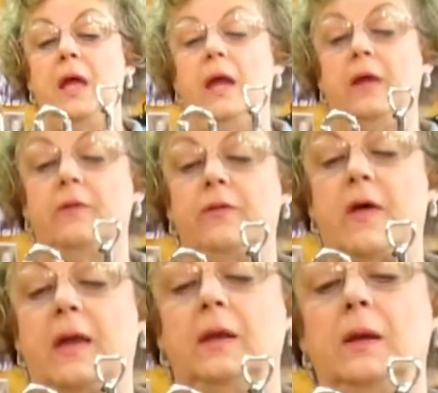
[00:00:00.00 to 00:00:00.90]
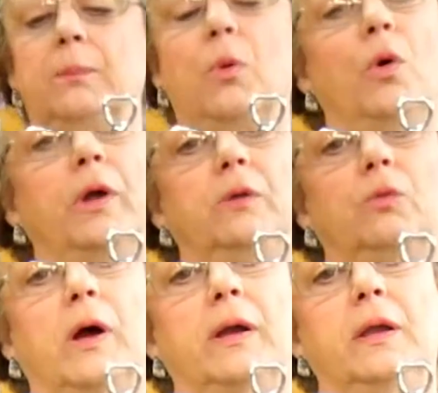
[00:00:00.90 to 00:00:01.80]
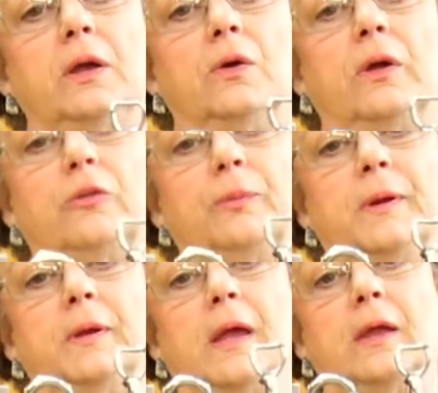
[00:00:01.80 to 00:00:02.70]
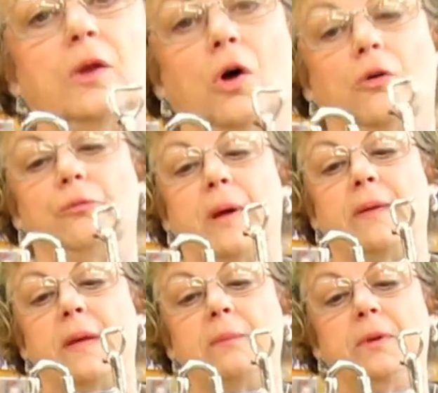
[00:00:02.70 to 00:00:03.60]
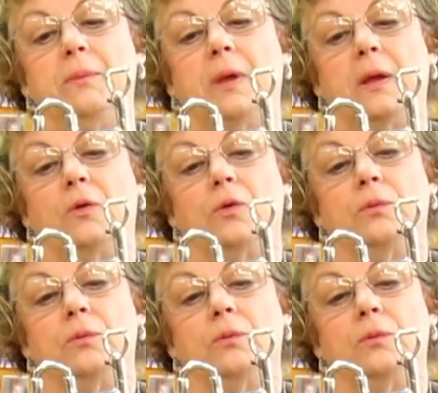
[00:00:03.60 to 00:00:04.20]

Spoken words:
in that that little point right here has been taken off by that bit maker.